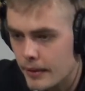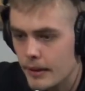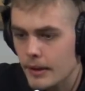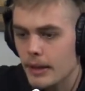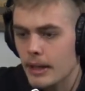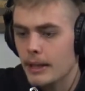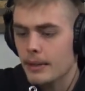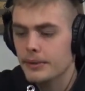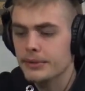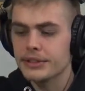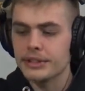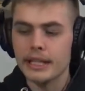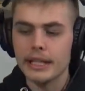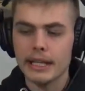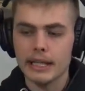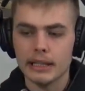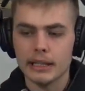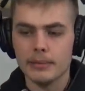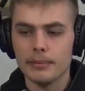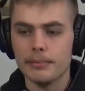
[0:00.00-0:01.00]
like I was saying
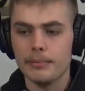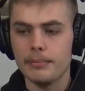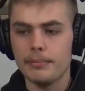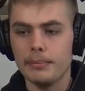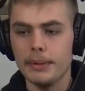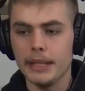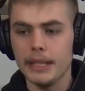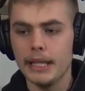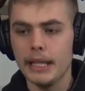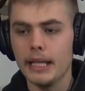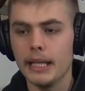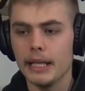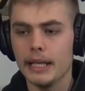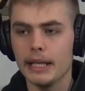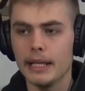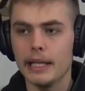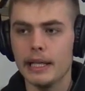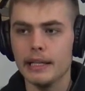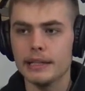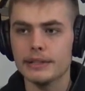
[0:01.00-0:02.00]
at the beginning,
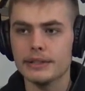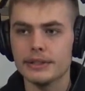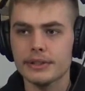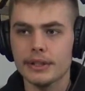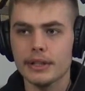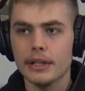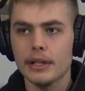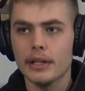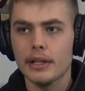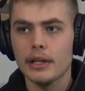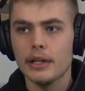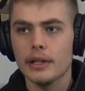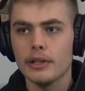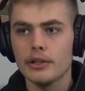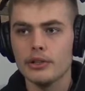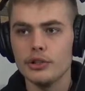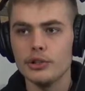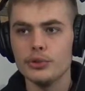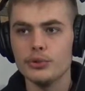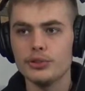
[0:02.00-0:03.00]
it's
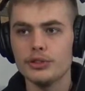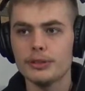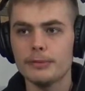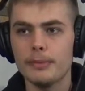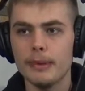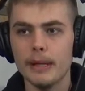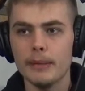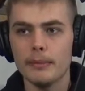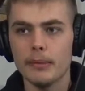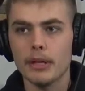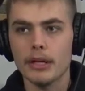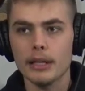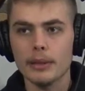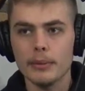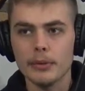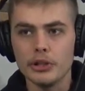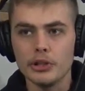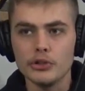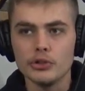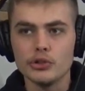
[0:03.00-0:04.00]
you spend money
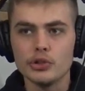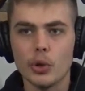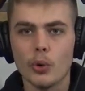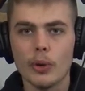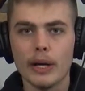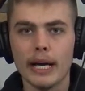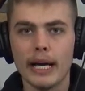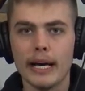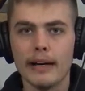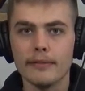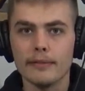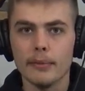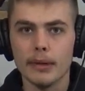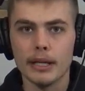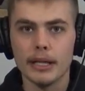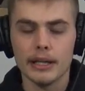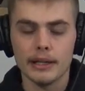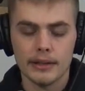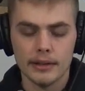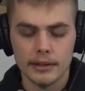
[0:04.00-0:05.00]
when you don't have
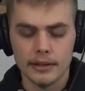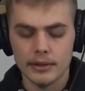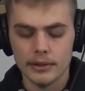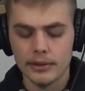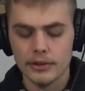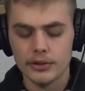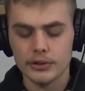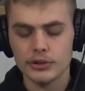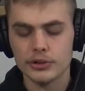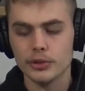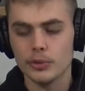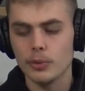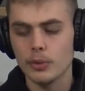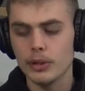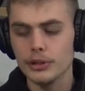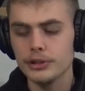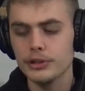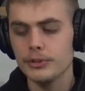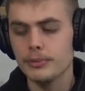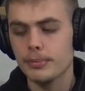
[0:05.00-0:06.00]
money. So
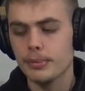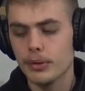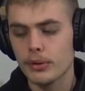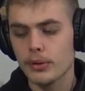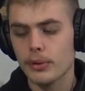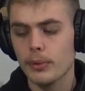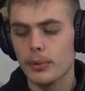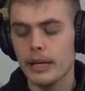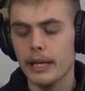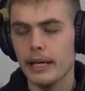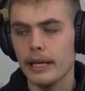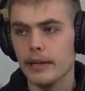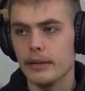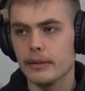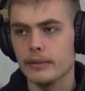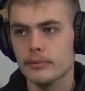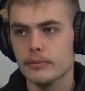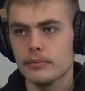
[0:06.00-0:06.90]
once you put away,